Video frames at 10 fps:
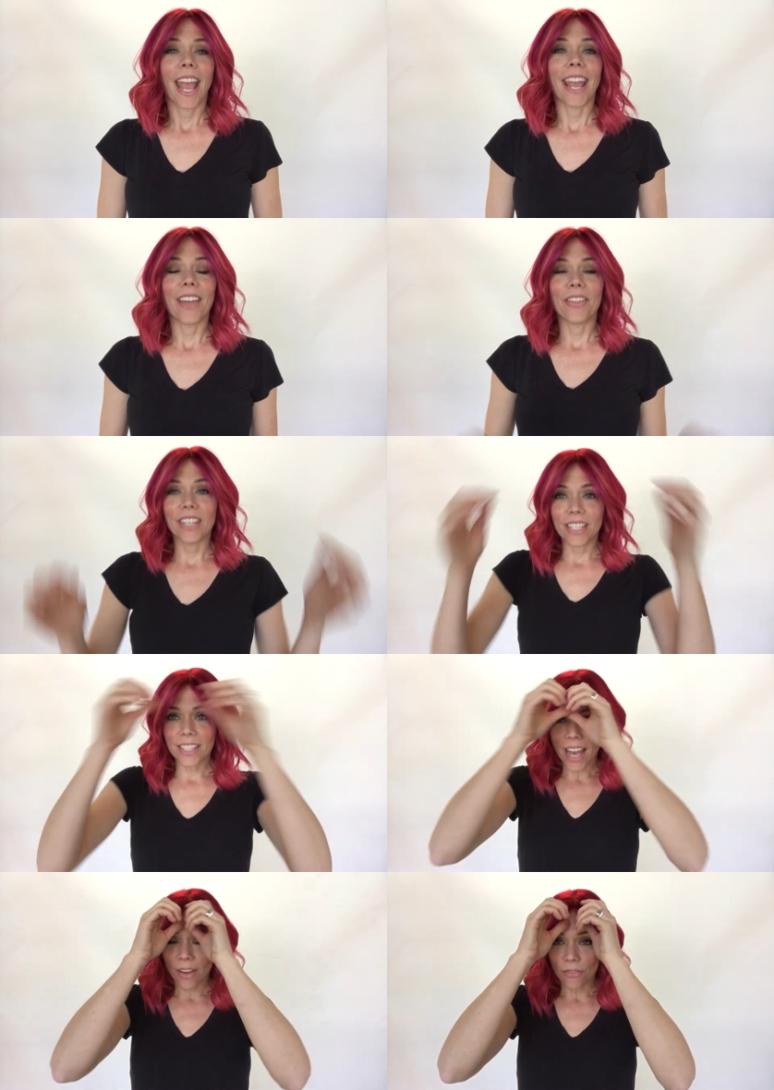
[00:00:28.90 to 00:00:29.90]
And
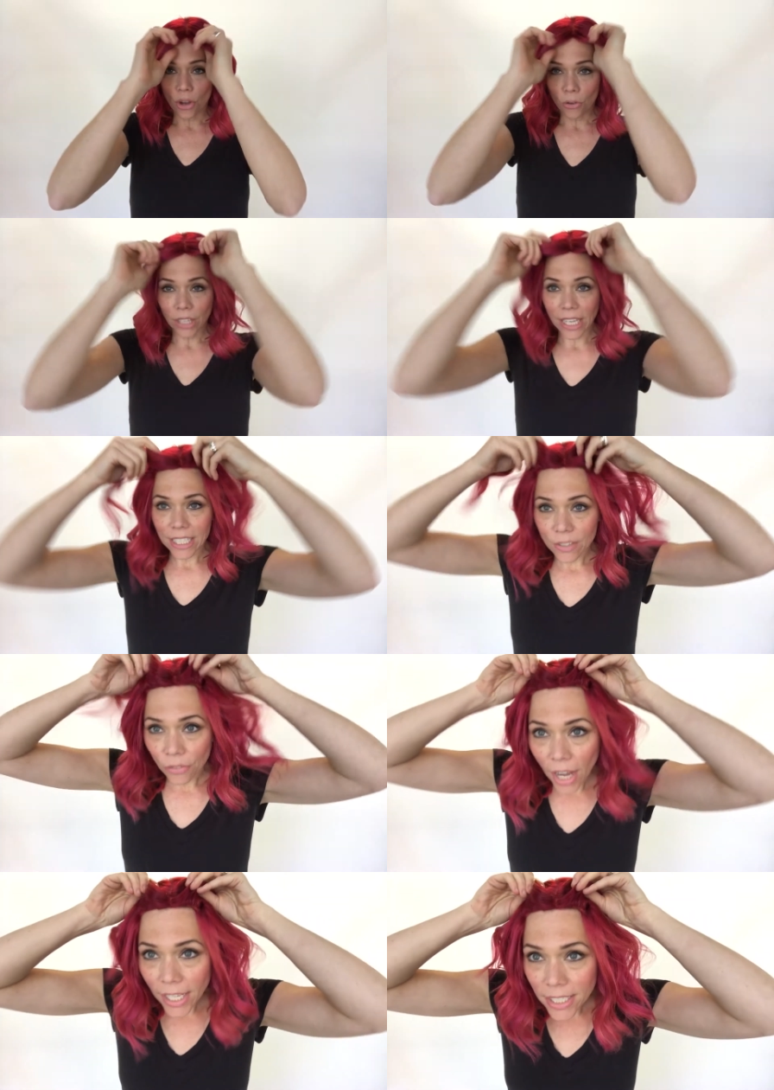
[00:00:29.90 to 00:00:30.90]
these have no lace
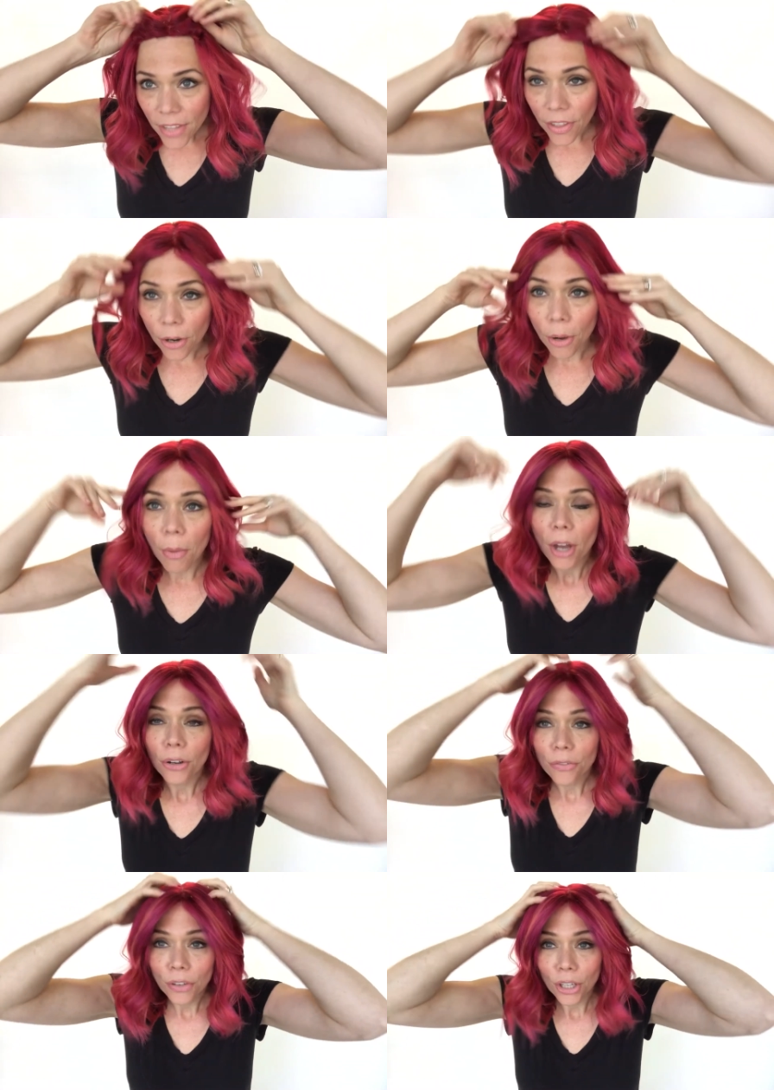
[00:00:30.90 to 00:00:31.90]
front. They're a
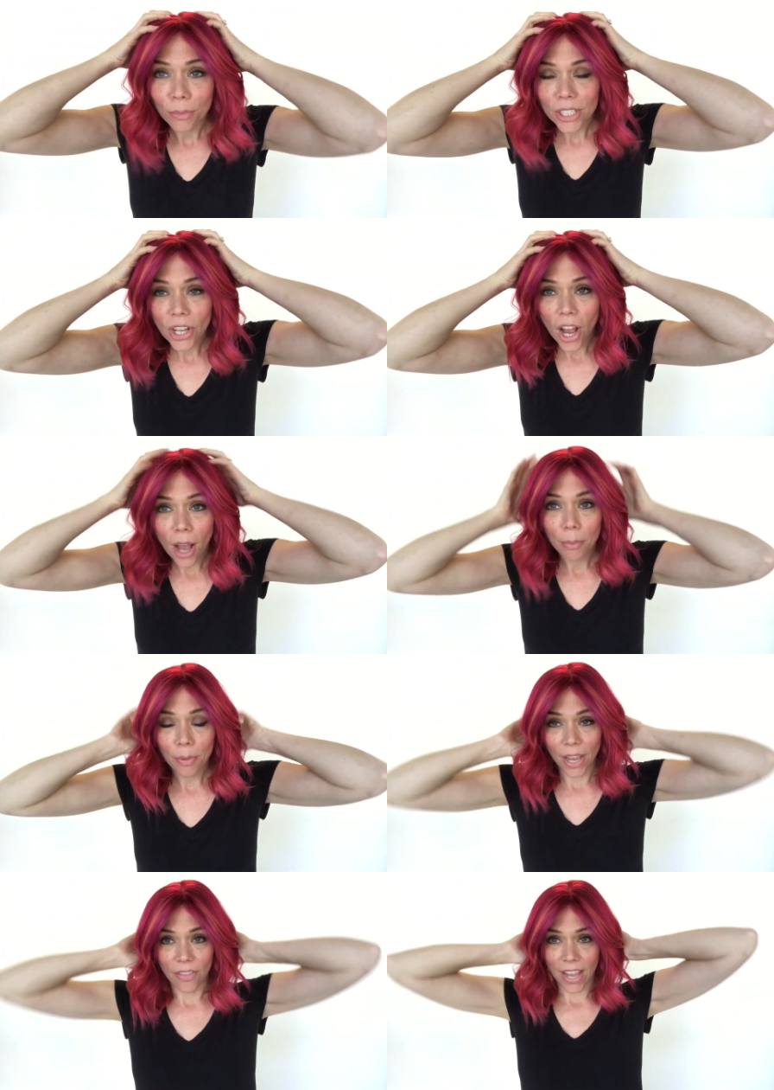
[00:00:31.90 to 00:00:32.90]
monofilament top
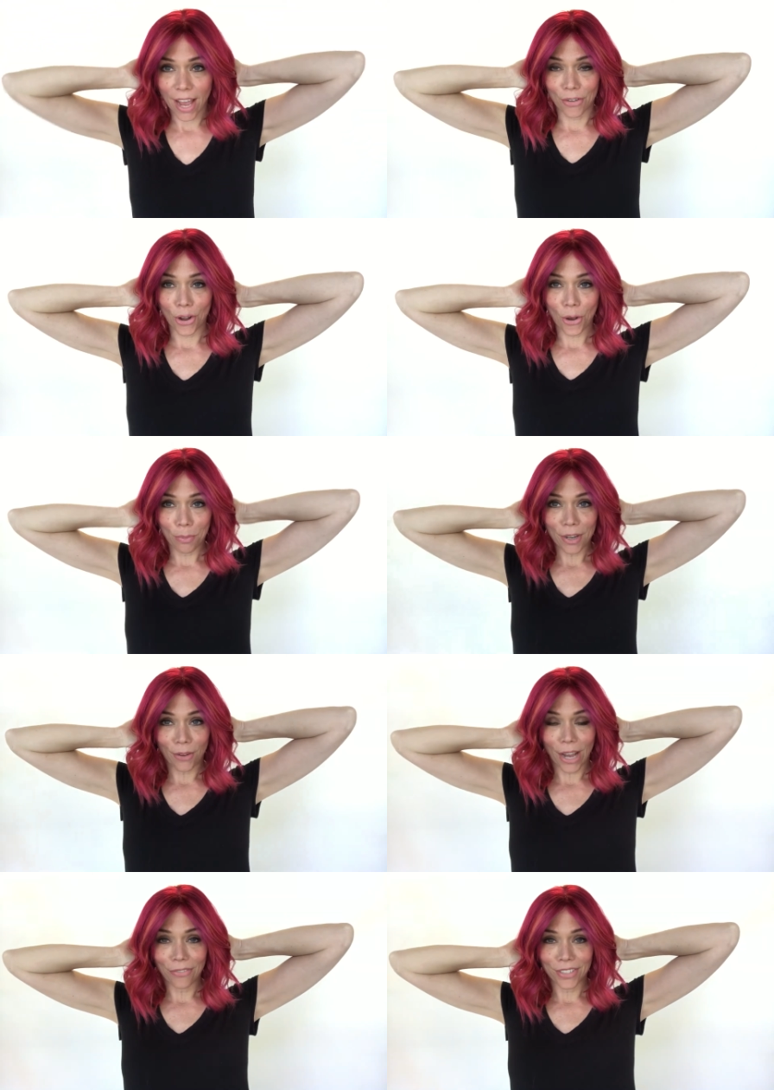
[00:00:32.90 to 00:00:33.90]
and they have an open
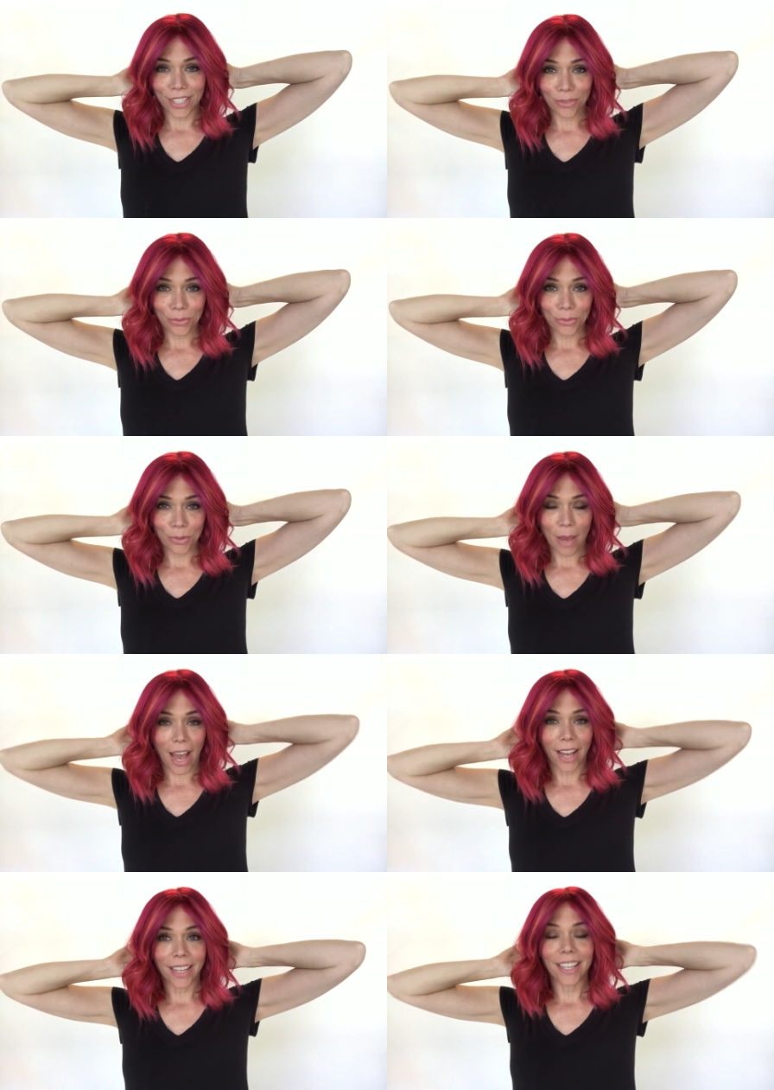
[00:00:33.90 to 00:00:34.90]
of through the
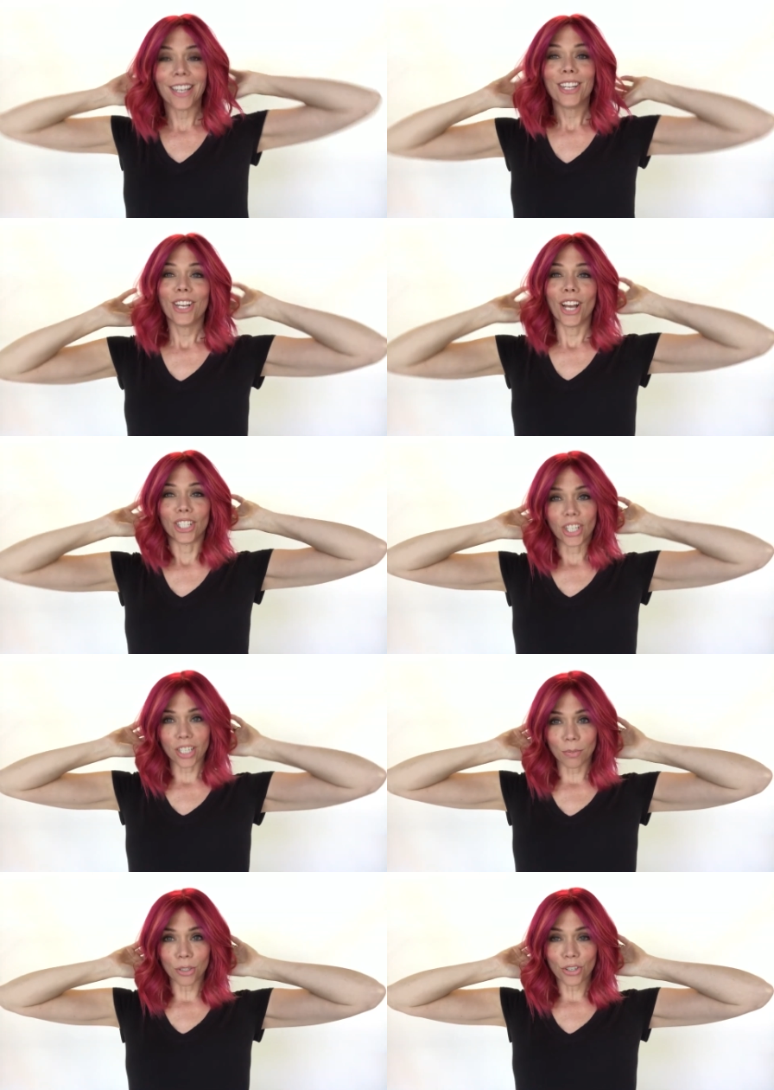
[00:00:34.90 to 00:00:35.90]
back.
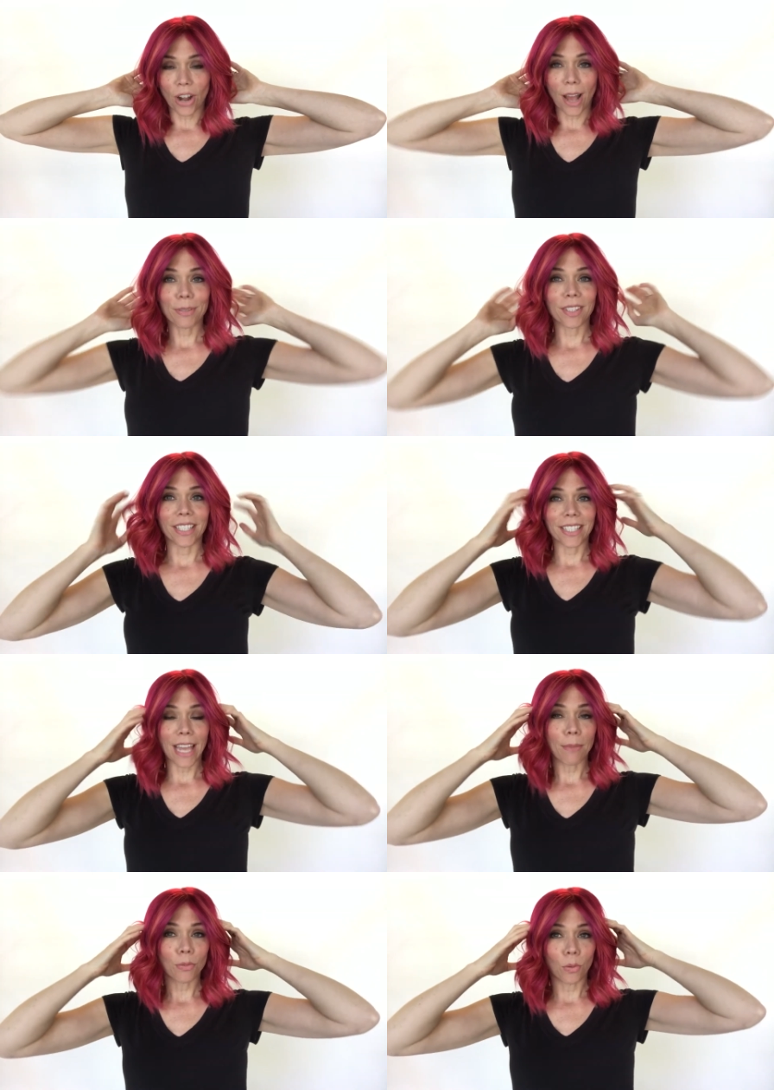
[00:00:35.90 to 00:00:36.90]
Adjustable straps. These
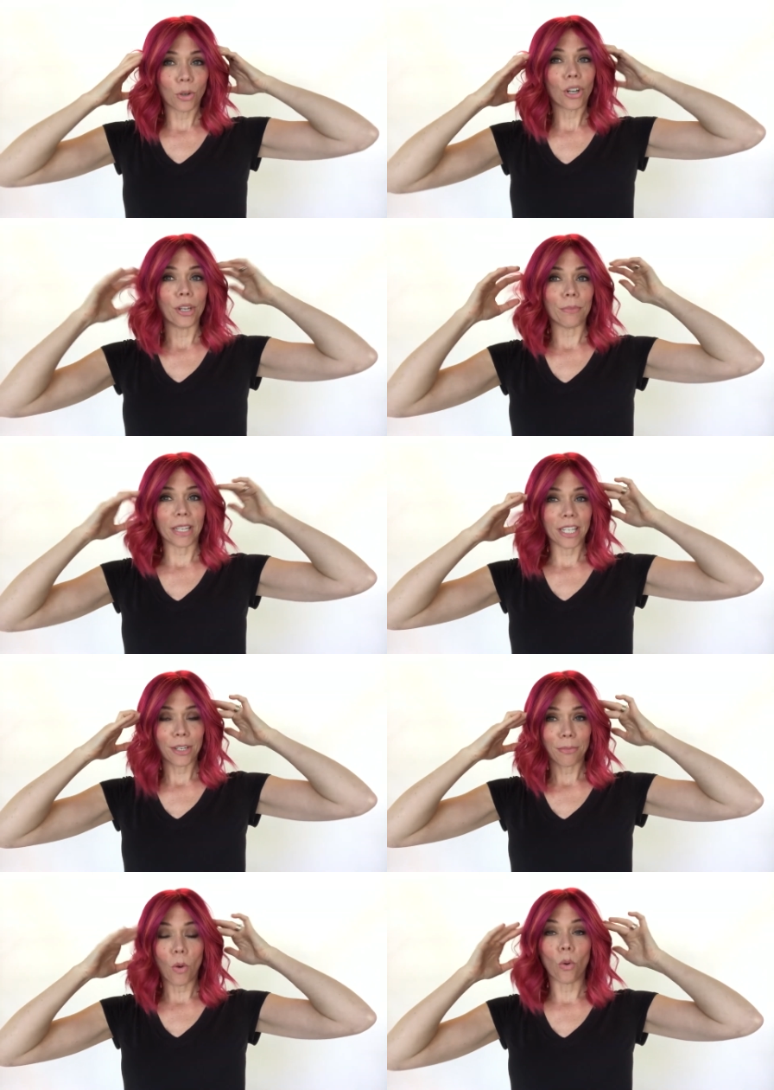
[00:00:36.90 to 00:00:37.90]
caps will work on a
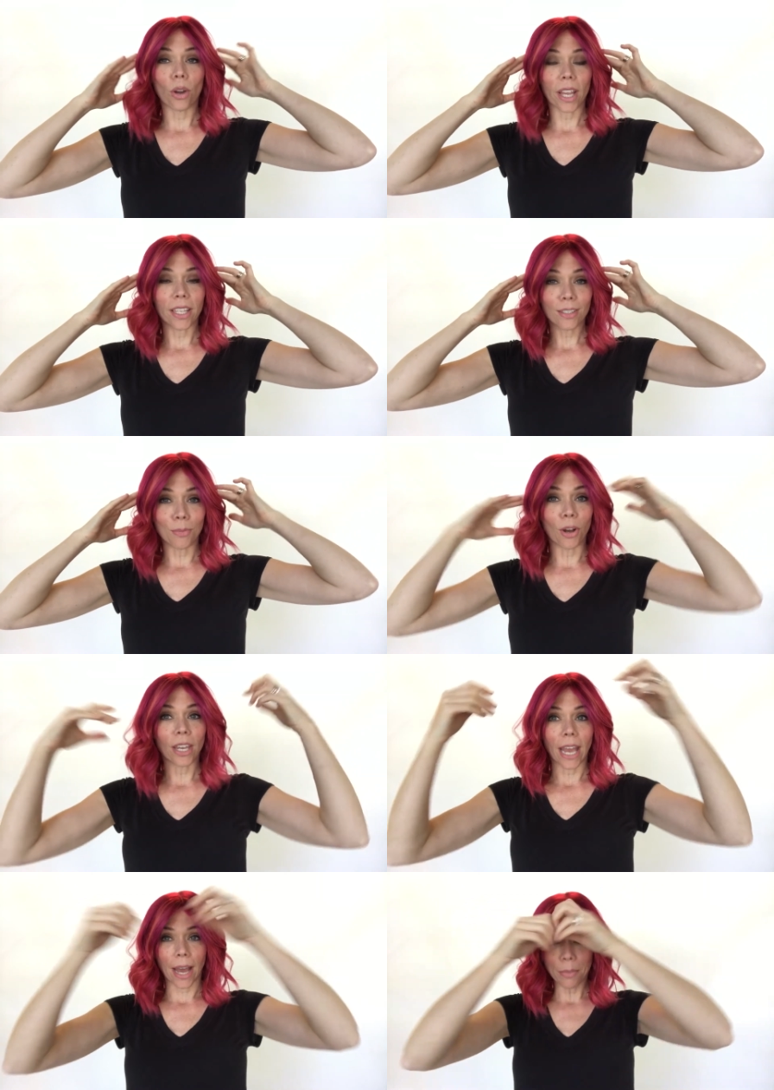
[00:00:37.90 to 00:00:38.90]
medium or a small
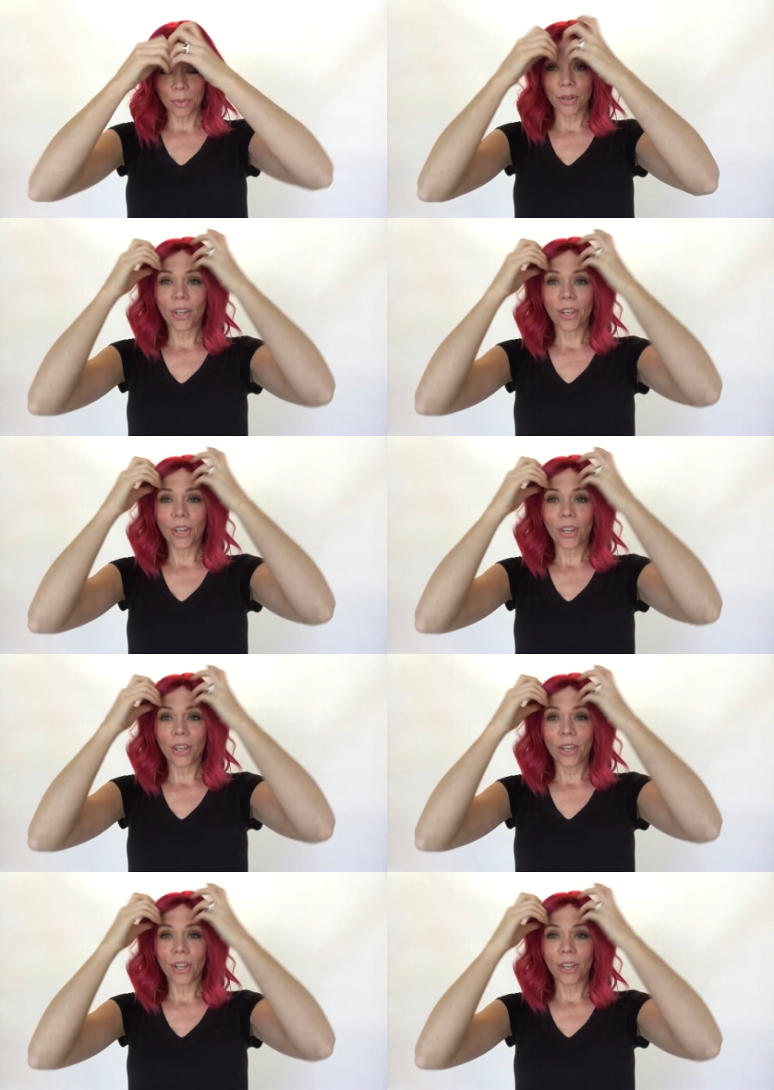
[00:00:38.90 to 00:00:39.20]
cap.